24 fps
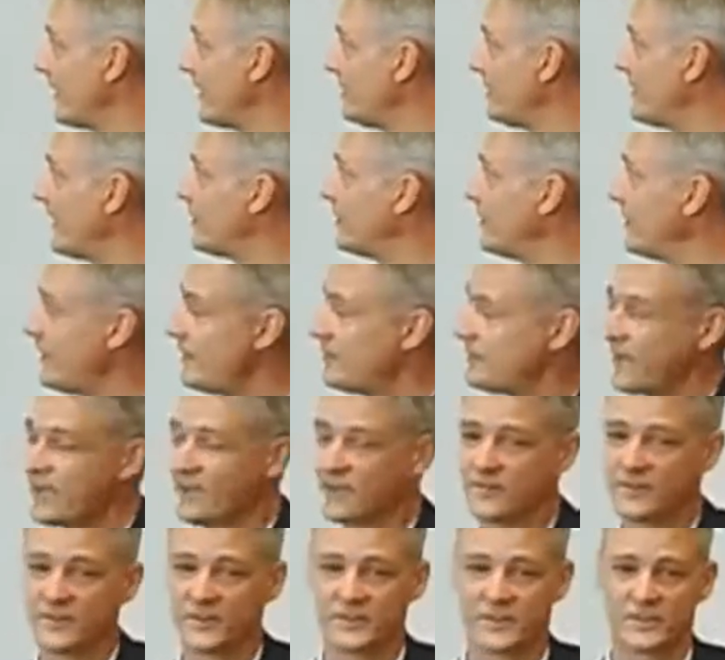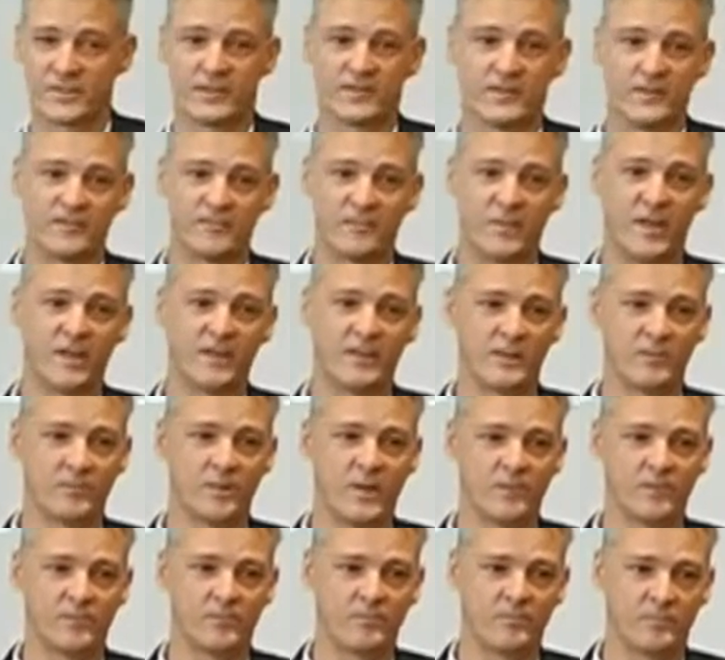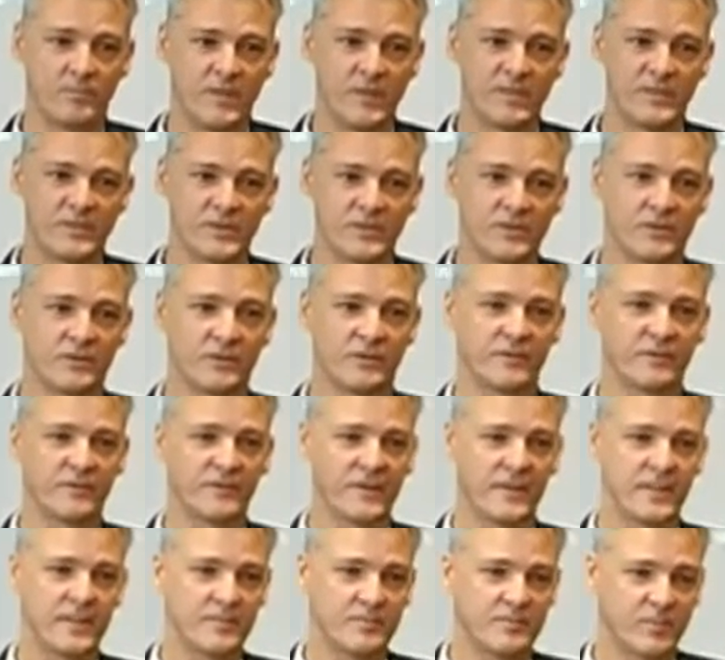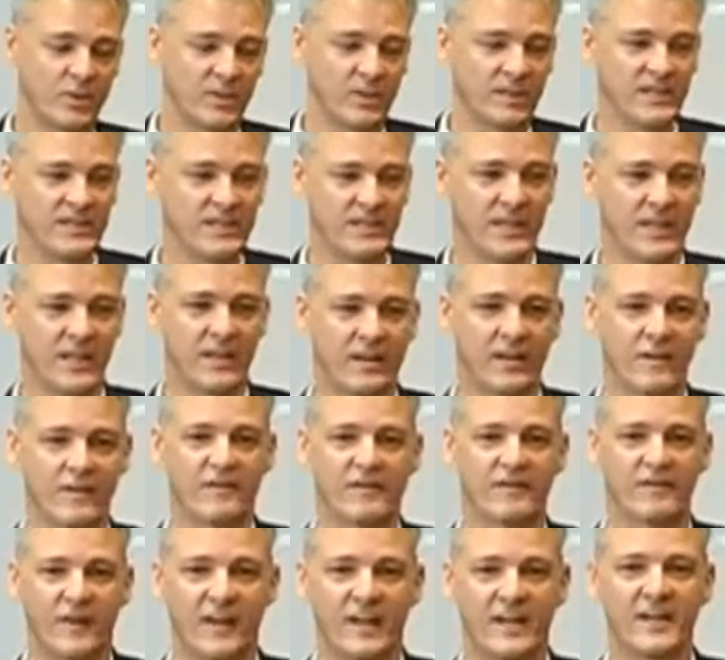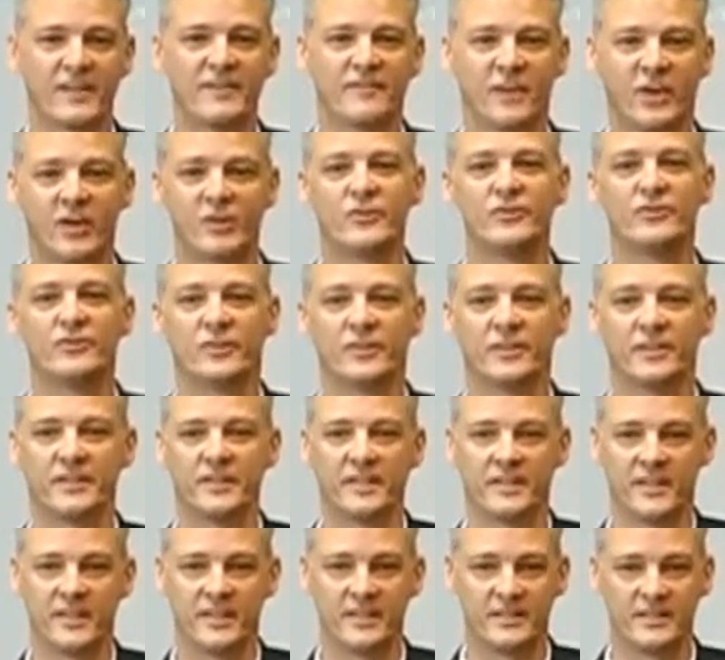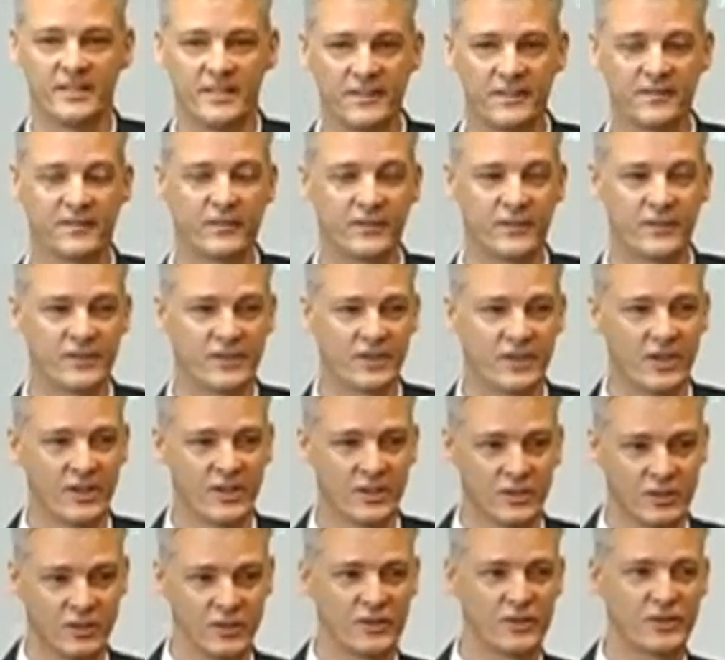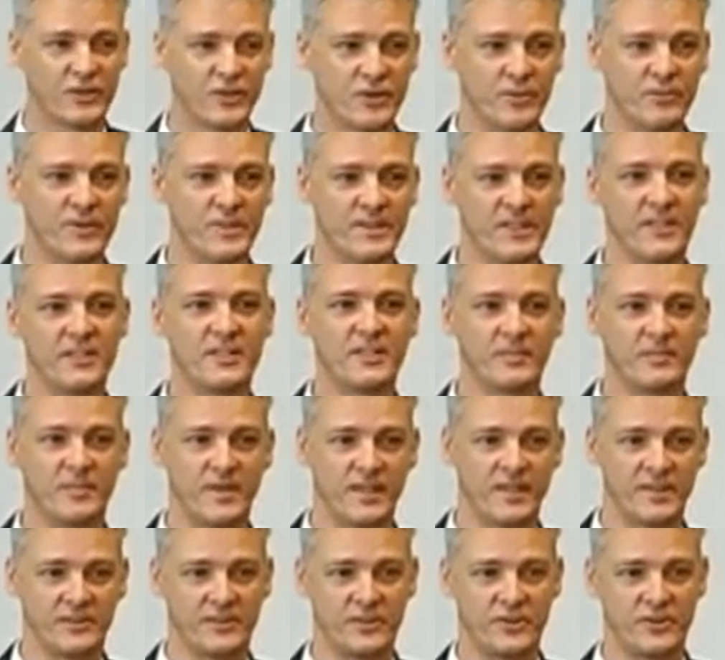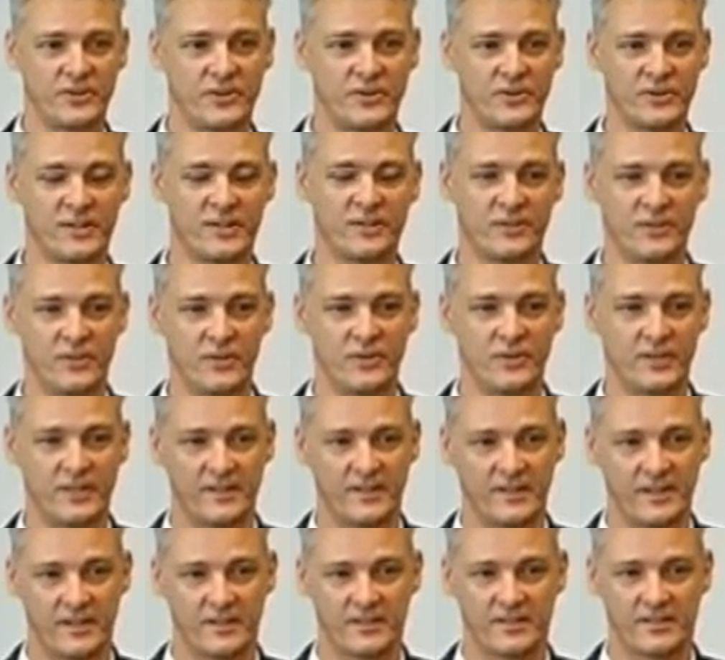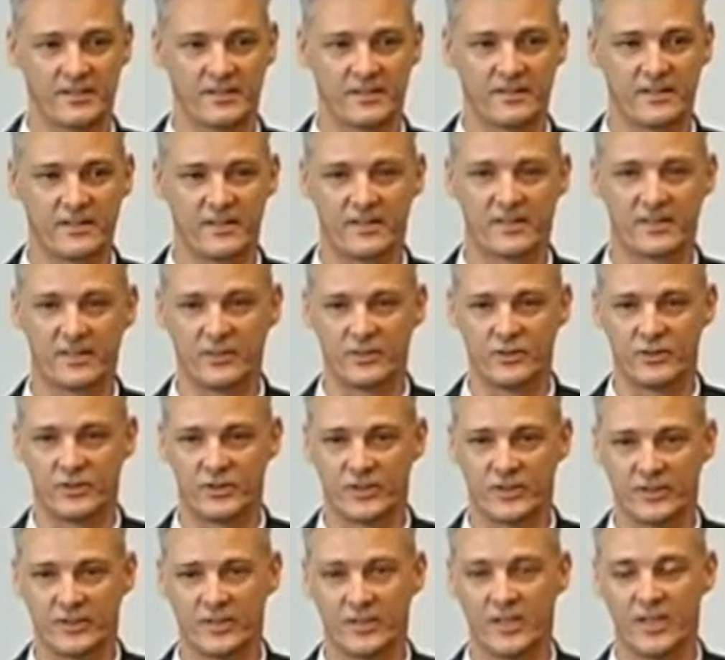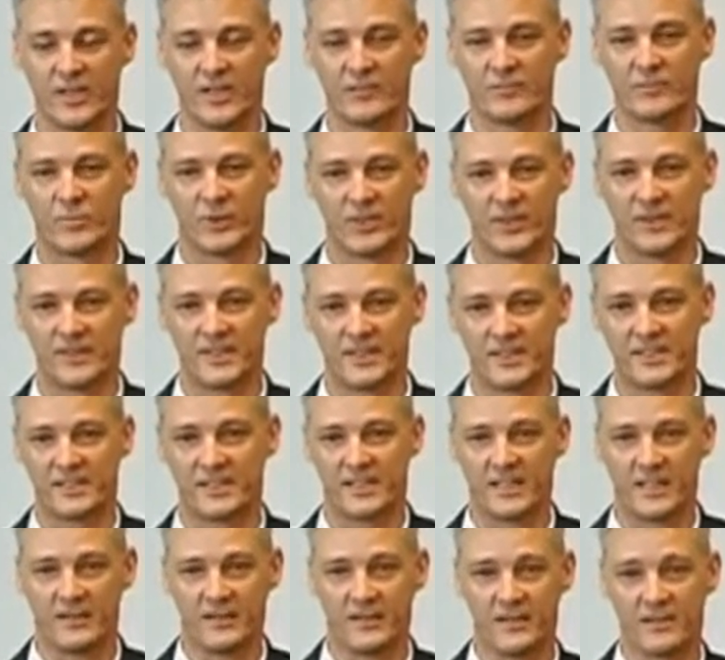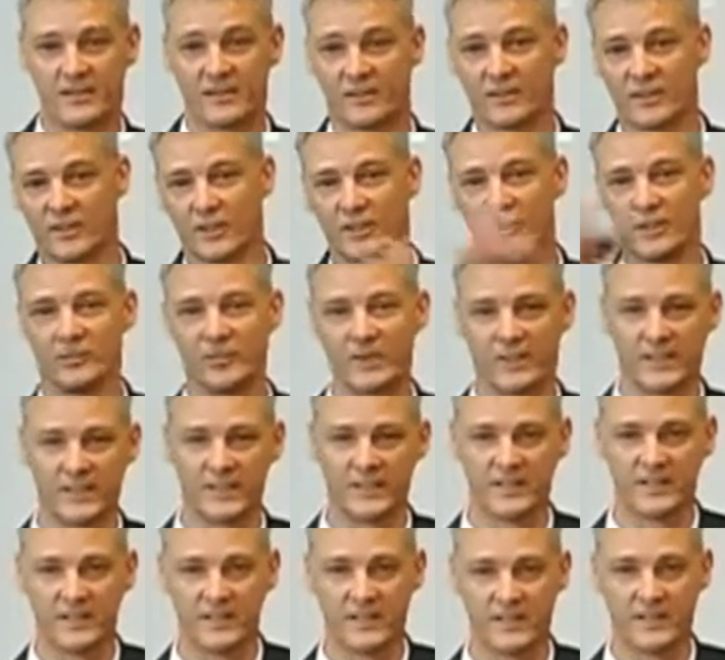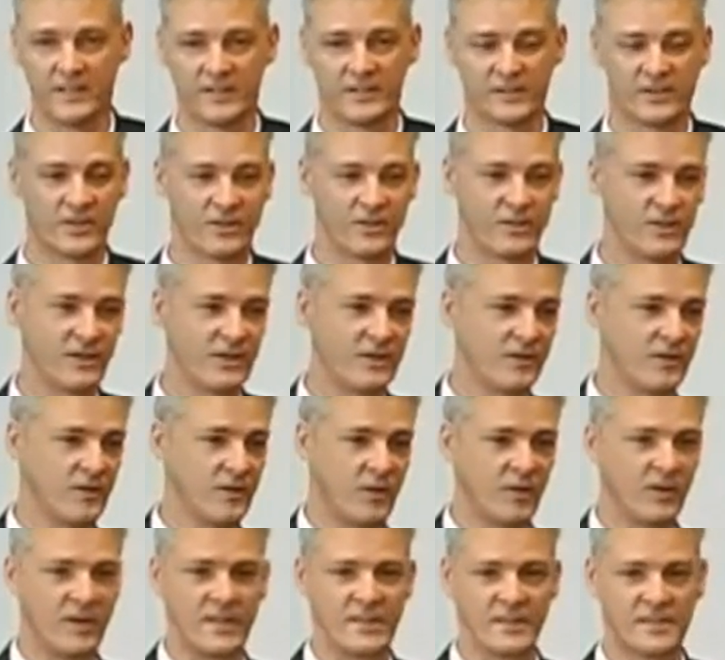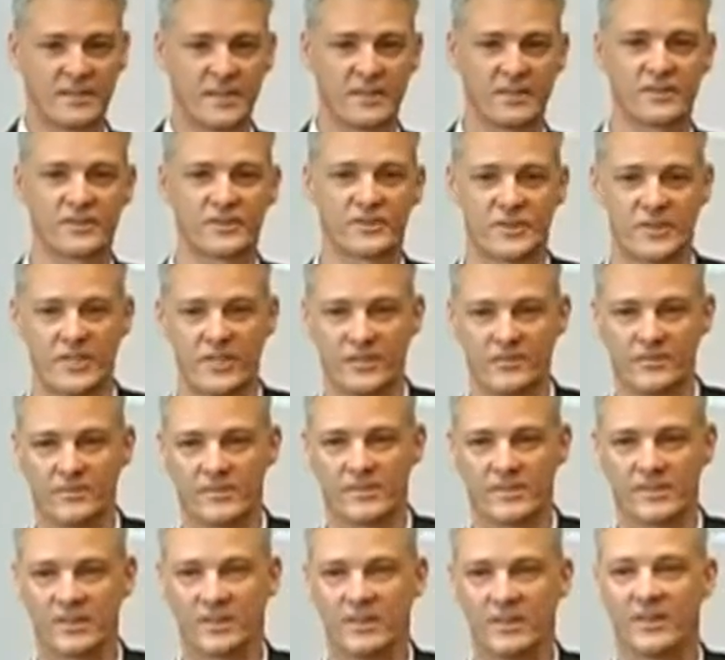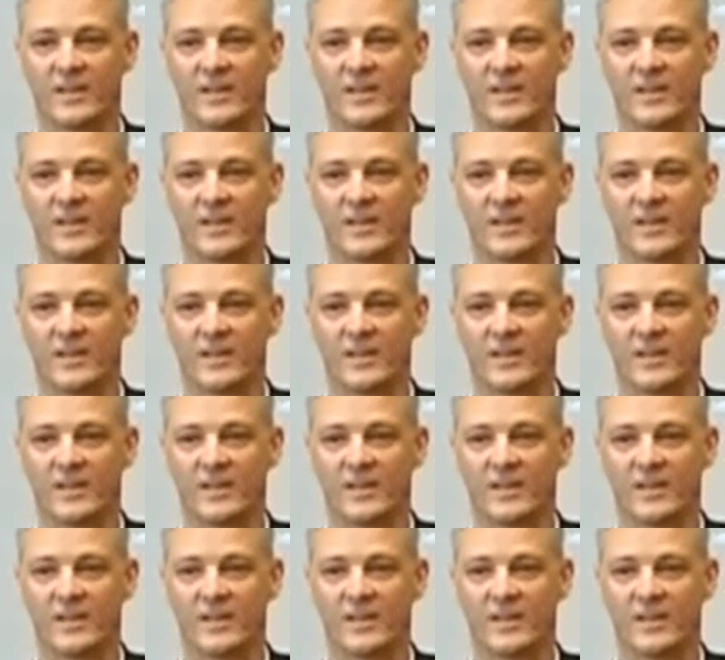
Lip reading: But really powerful stuff, and Beiersdorf is pulling together 500 different consumer databases using this solution, pulling this together globally so that all their sales teams,